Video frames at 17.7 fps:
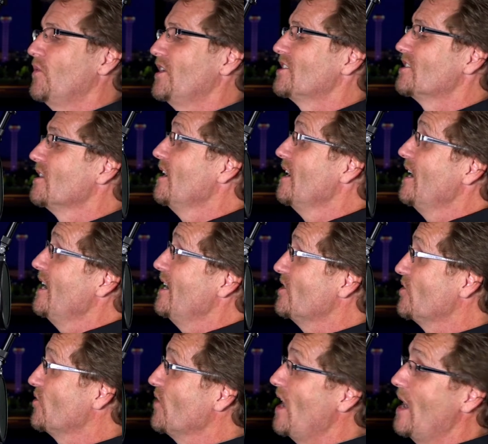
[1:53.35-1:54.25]
which
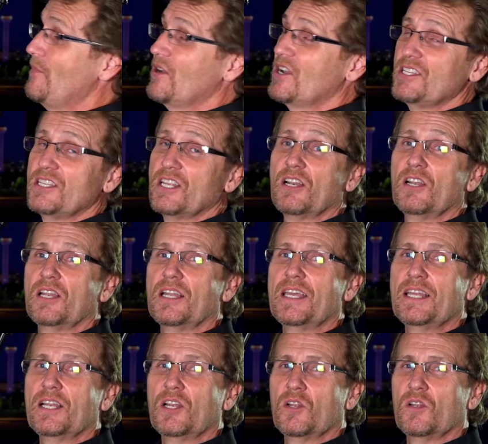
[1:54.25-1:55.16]
is great because it'll
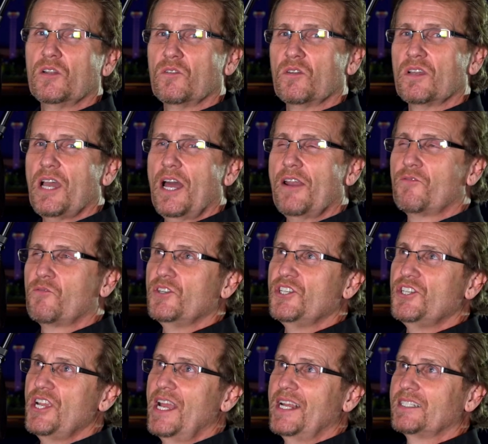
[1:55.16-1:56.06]
it'll kind of
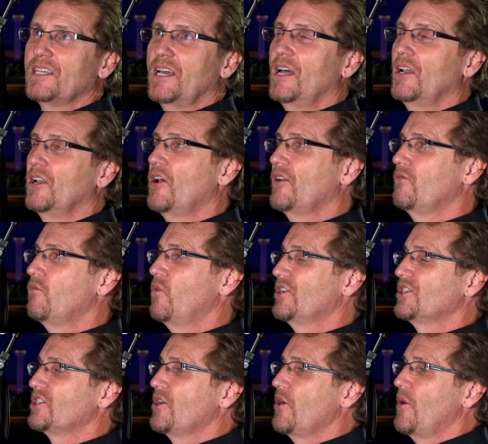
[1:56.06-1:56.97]
reject a lot of
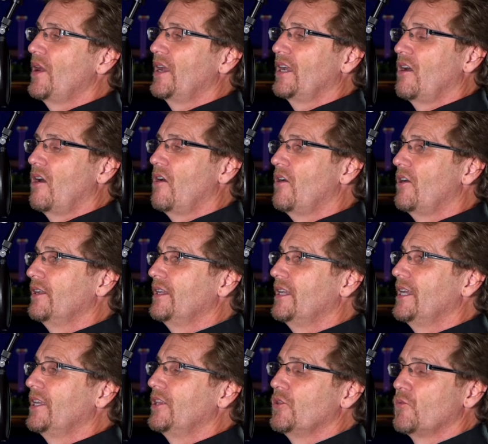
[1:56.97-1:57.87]
what's going
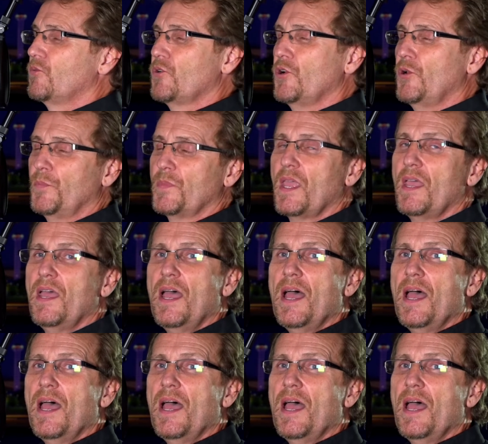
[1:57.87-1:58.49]
on in the room.